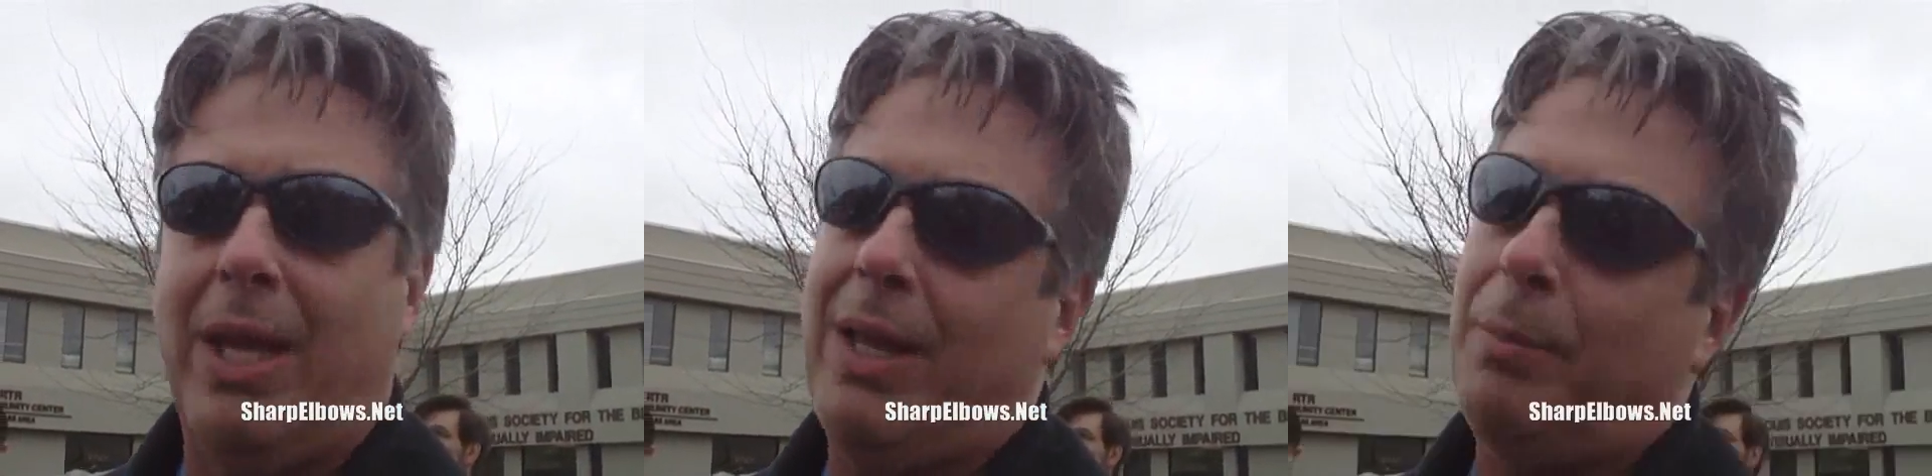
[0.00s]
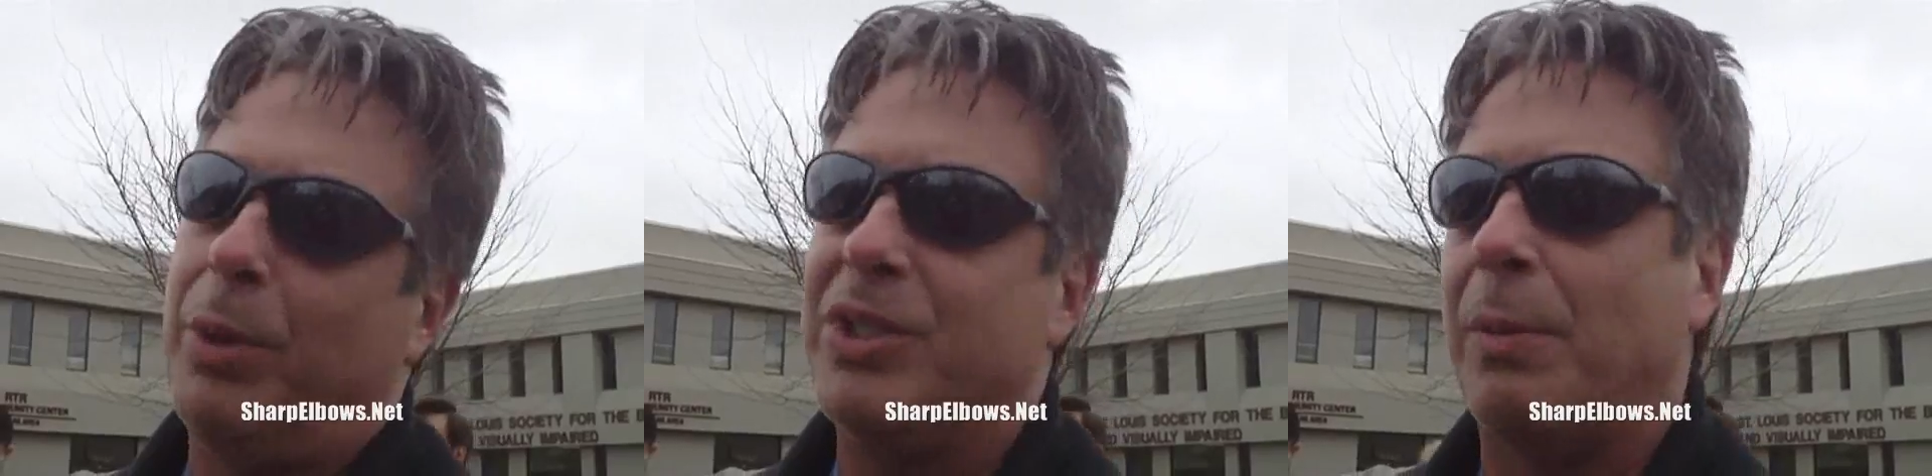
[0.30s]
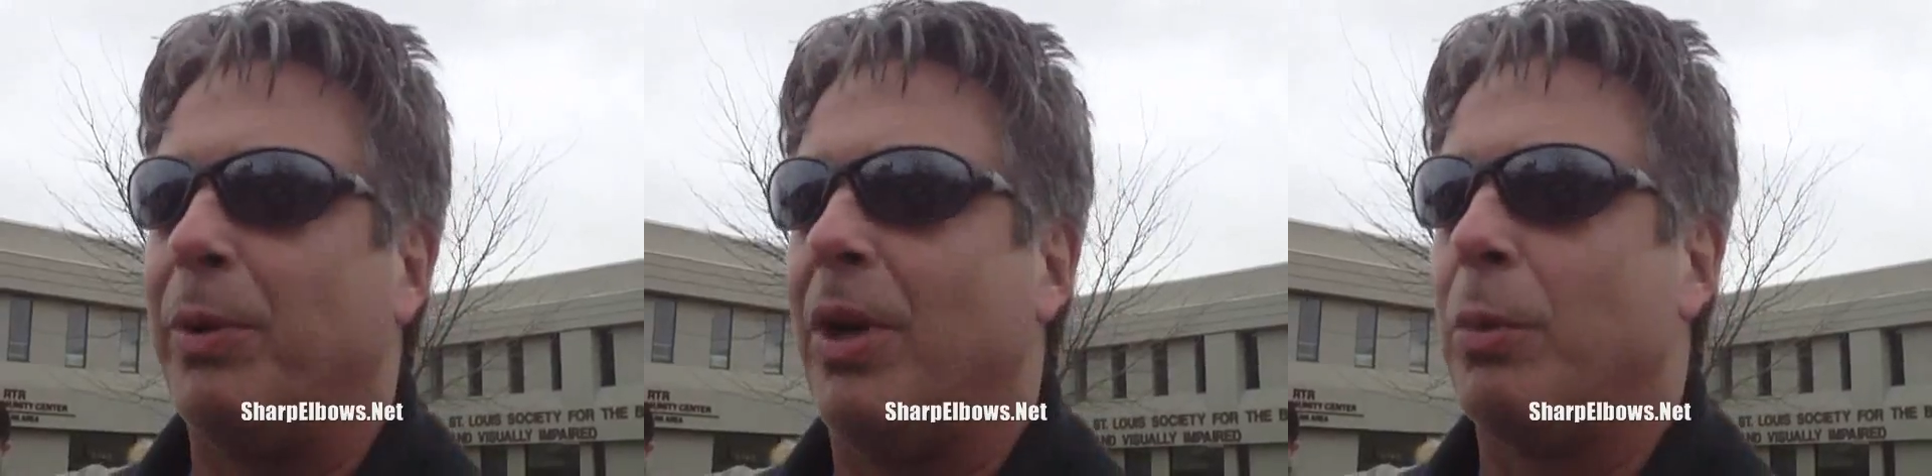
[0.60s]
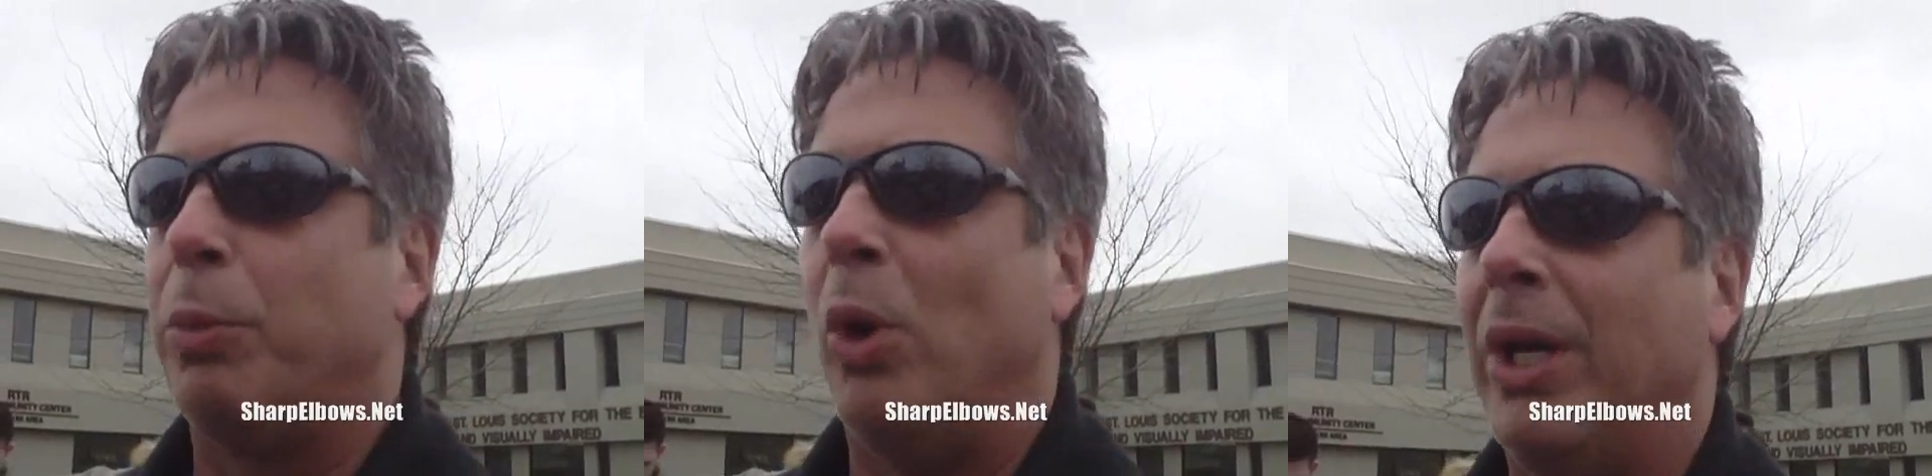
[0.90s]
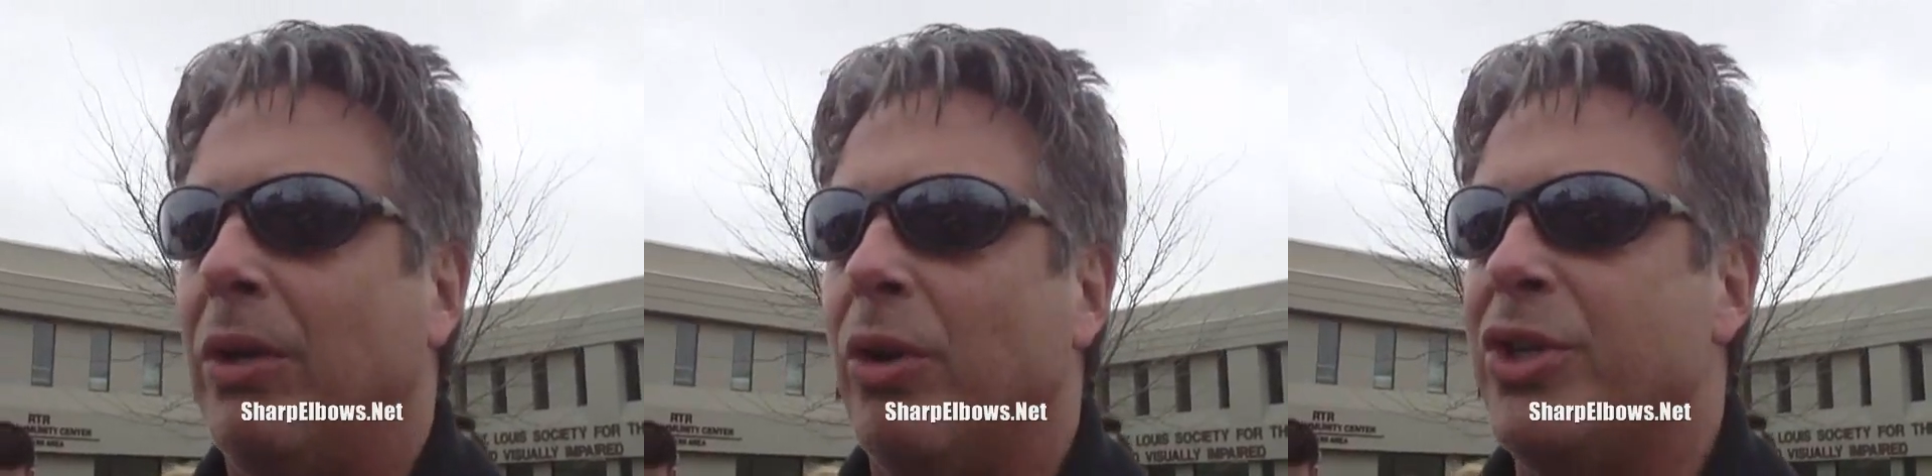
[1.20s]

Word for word: that brings up another point.